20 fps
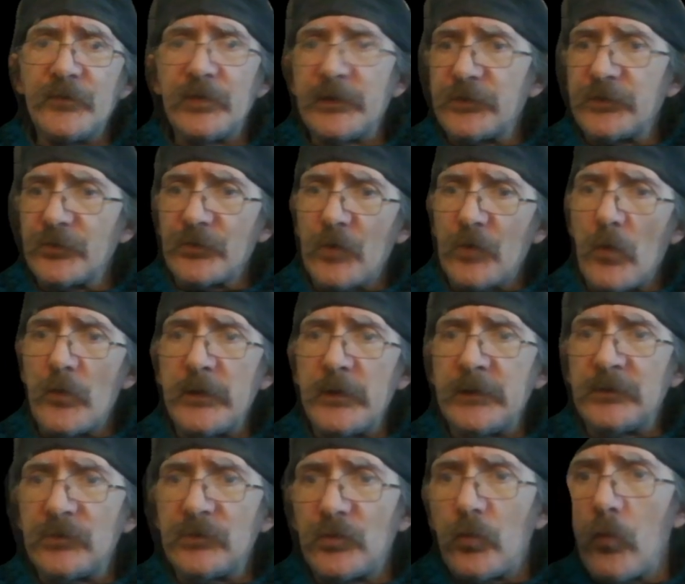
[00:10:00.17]
like you're
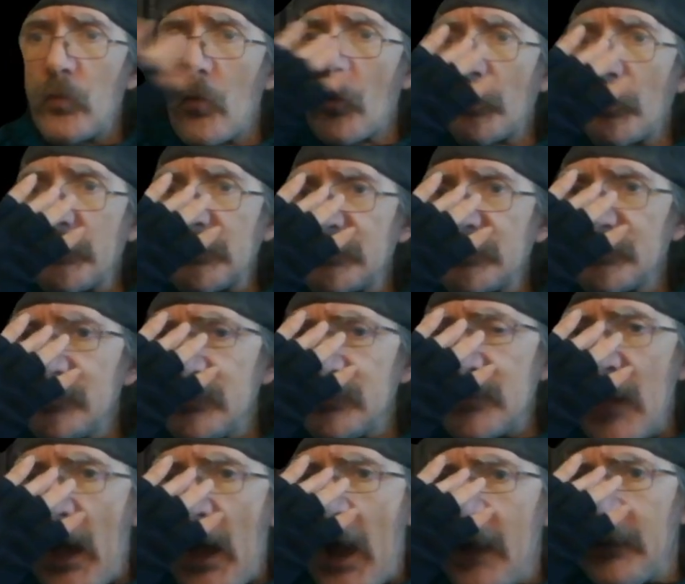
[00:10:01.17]
going toward. It's
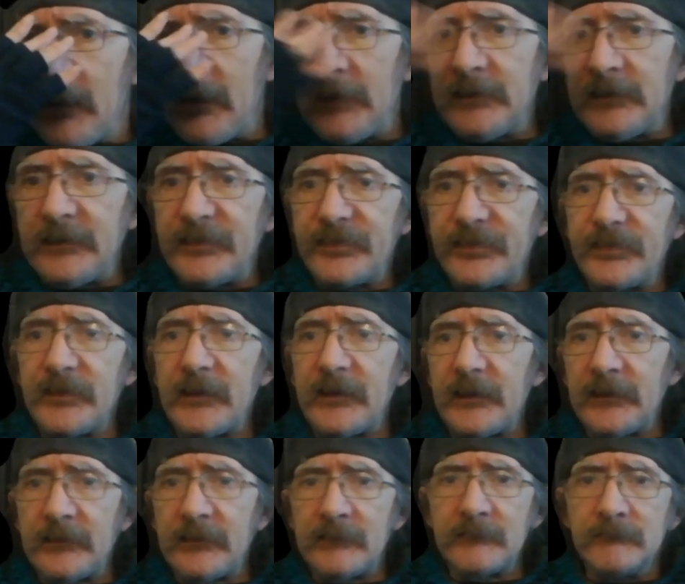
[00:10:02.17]
not
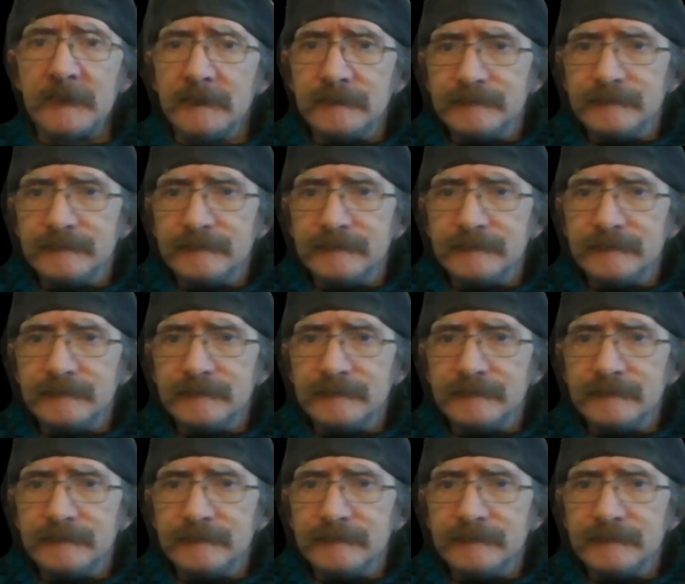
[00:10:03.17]
anything,